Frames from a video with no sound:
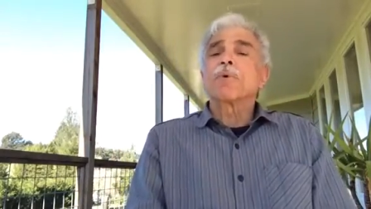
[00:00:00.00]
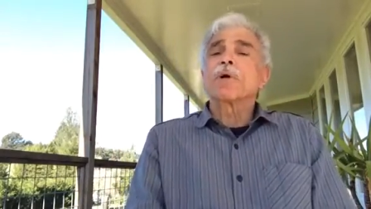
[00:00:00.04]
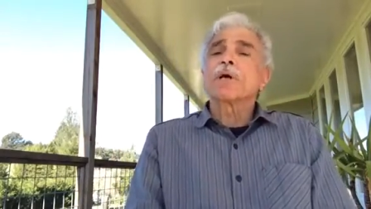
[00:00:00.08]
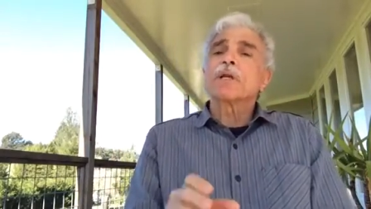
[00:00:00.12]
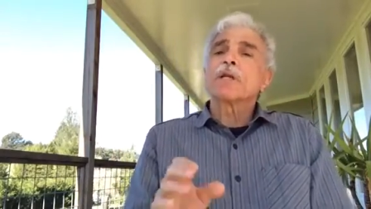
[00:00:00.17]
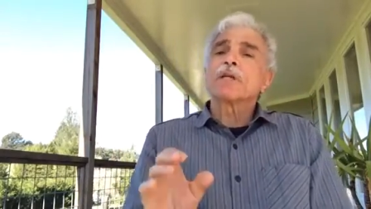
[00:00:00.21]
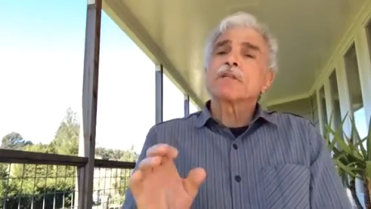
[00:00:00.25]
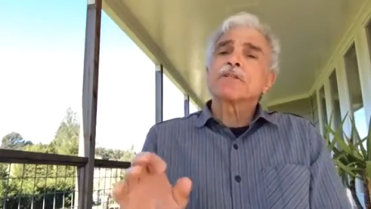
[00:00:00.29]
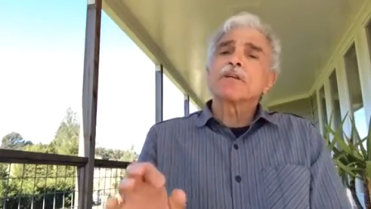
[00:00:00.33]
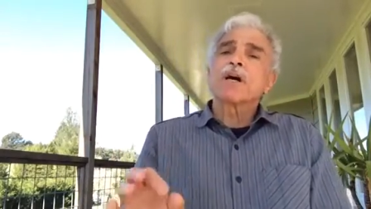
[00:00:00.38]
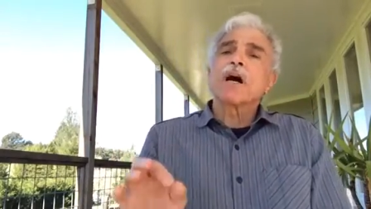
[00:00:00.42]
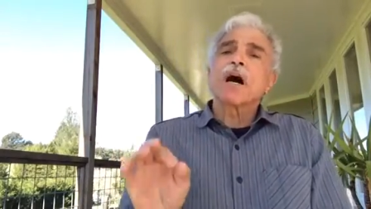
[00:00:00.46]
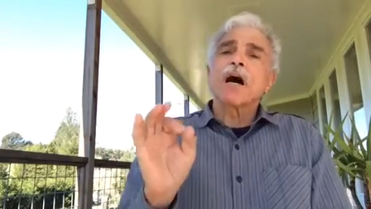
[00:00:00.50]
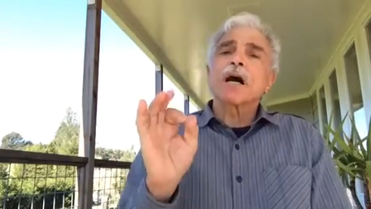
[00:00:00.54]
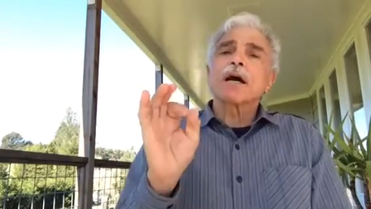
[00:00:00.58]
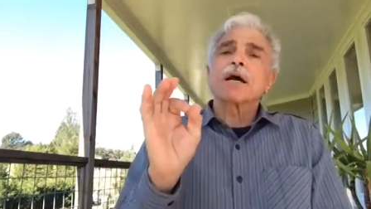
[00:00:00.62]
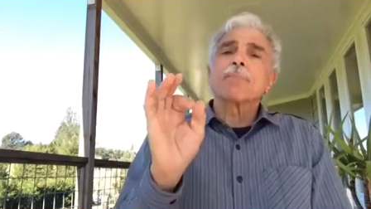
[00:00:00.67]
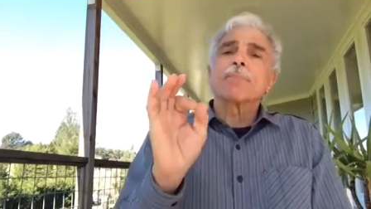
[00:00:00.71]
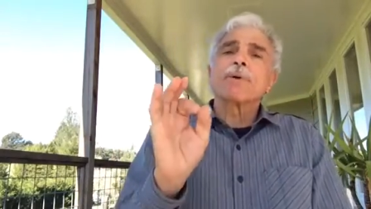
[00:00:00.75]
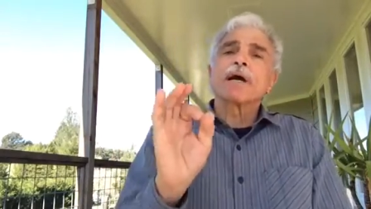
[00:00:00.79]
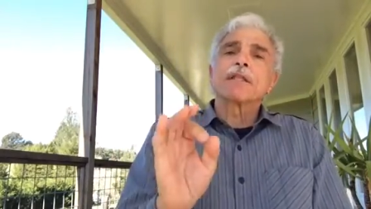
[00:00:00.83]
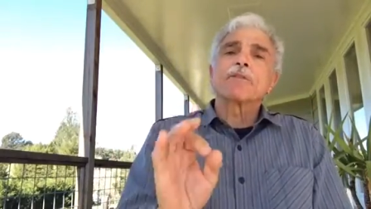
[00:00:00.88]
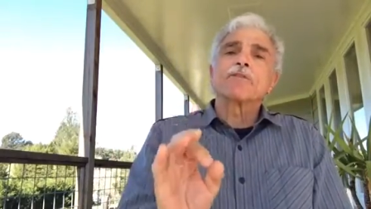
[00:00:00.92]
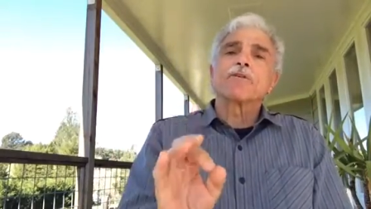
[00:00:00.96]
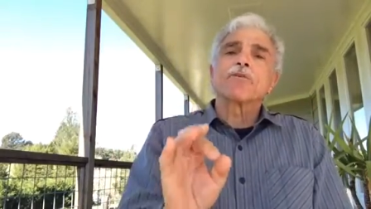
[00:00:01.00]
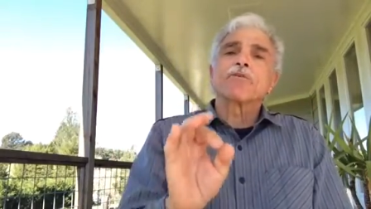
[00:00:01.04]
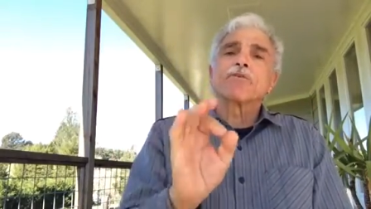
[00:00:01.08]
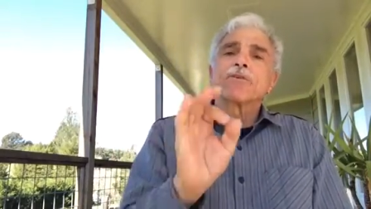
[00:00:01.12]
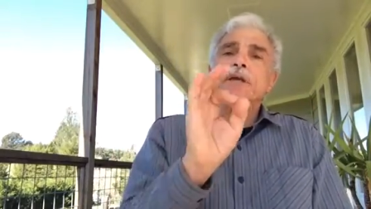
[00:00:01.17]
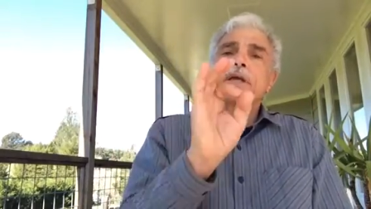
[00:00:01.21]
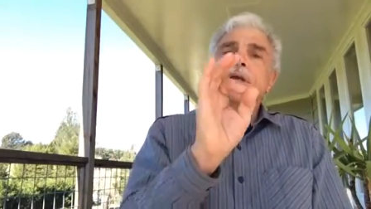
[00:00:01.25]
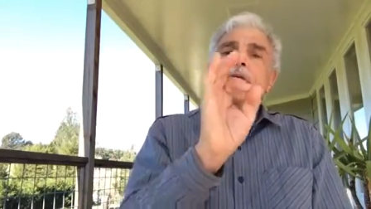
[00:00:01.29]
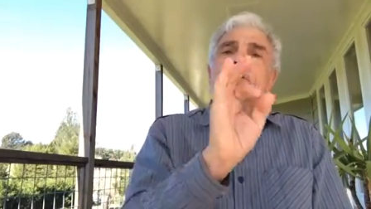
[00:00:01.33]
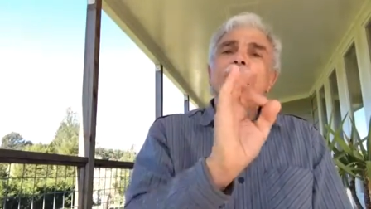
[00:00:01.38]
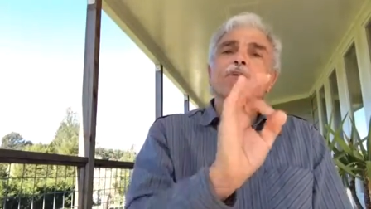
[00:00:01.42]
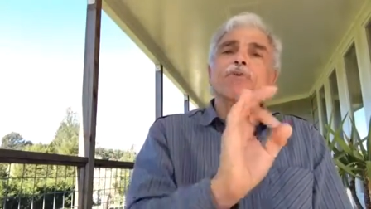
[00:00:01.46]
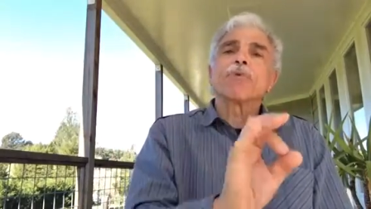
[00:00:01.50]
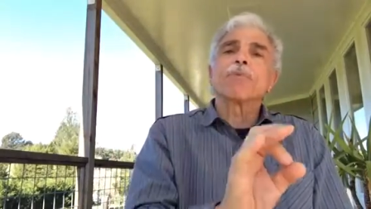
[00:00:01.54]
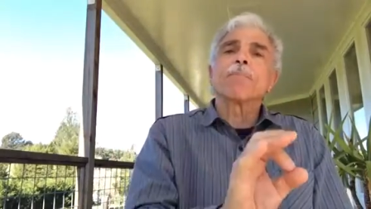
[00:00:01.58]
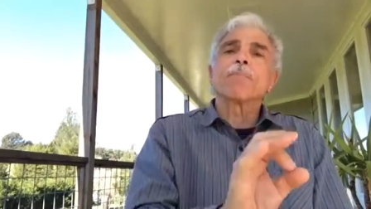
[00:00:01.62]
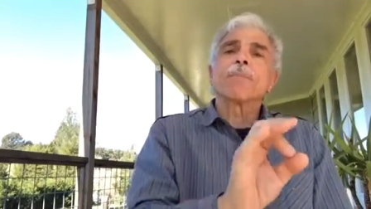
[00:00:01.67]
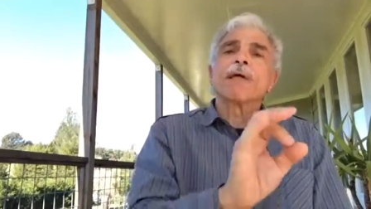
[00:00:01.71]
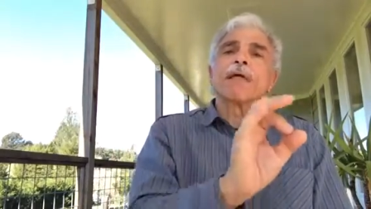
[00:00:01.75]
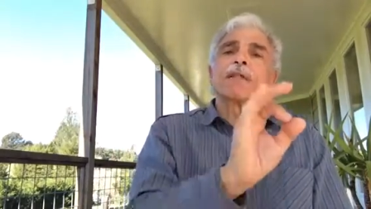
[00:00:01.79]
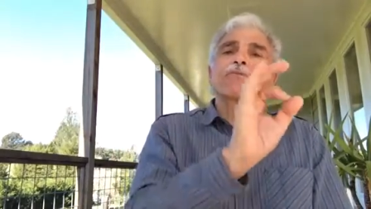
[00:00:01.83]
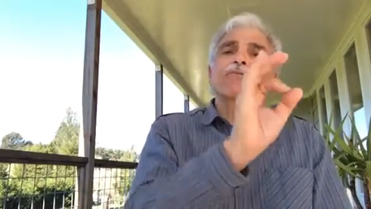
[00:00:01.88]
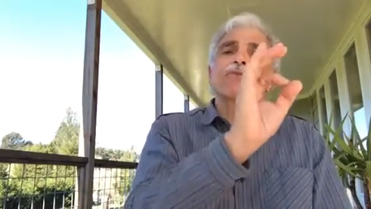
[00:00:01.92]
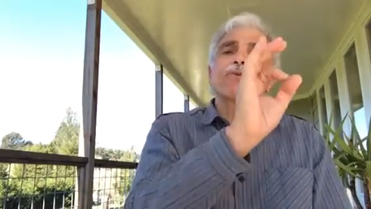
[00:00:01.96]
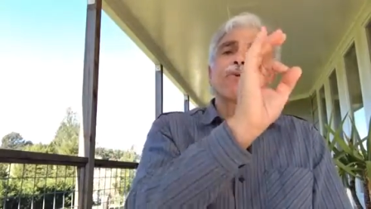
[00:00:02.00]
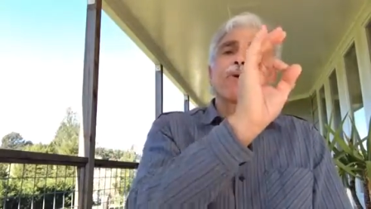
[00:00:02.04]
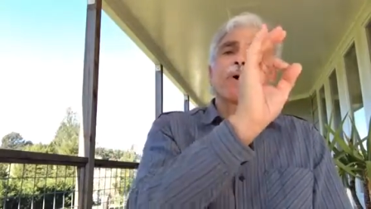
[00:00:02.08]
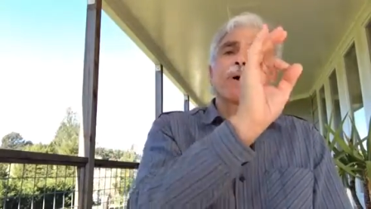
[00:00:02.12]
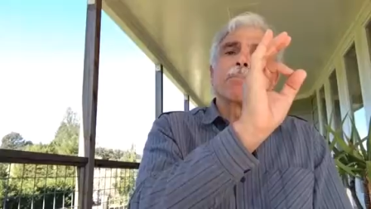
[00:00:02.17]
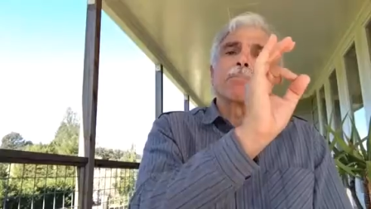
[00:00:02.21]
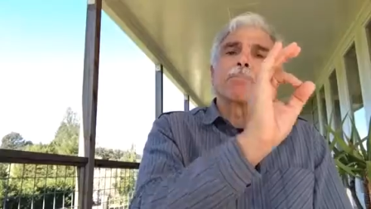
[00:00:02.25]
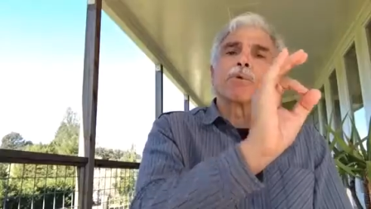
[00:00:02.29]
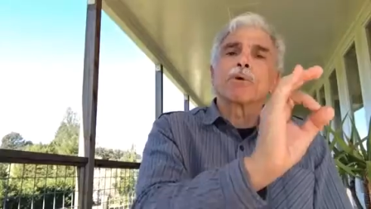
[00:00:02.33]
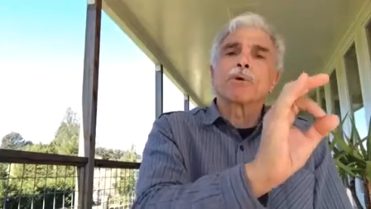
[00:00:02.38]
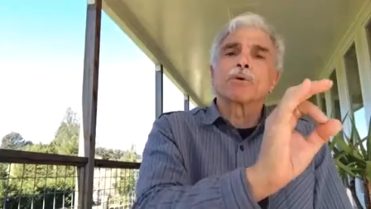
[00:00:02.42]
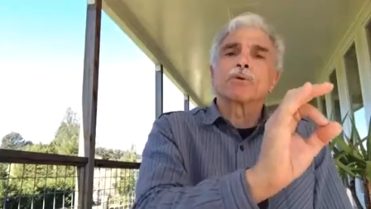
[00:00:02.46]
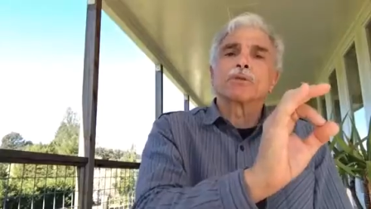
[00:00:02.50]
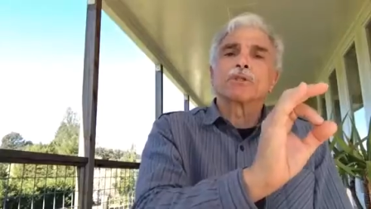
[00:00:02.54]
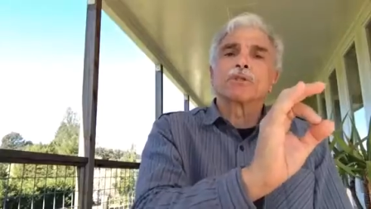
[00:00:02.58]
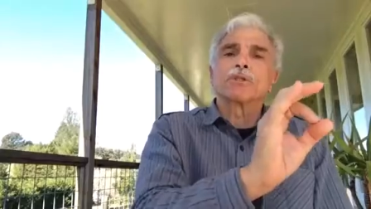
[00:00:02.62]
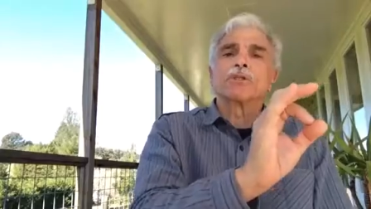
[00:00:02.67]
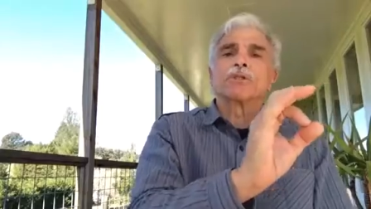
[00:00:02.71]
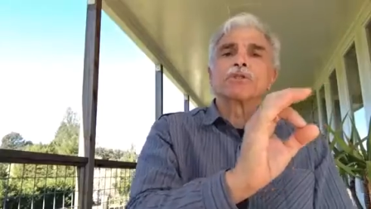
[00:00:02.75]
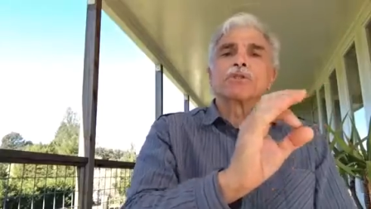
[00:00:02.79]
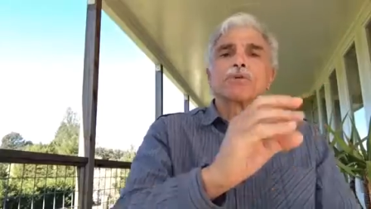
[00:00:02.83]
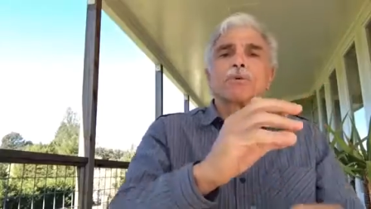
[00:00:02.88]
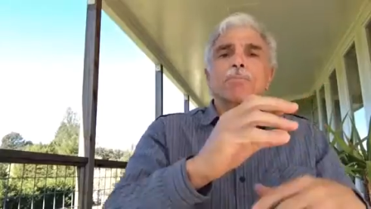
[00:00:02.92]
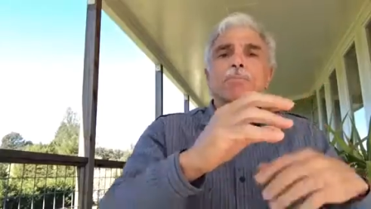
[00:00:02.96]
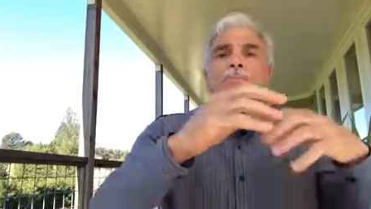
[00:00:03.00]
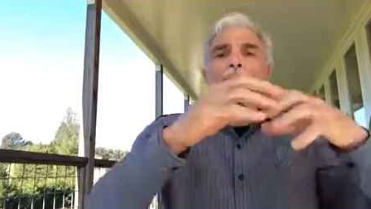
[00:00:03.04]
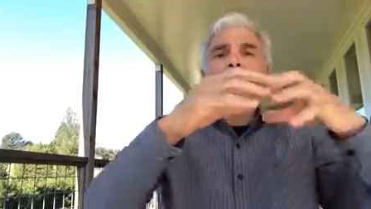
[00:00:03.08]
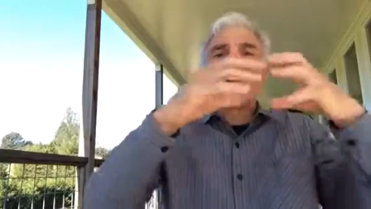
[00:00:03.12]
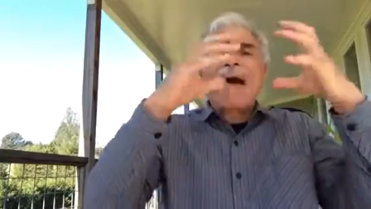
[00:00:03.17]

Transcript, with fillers: we're going to talk about those incremental approaches to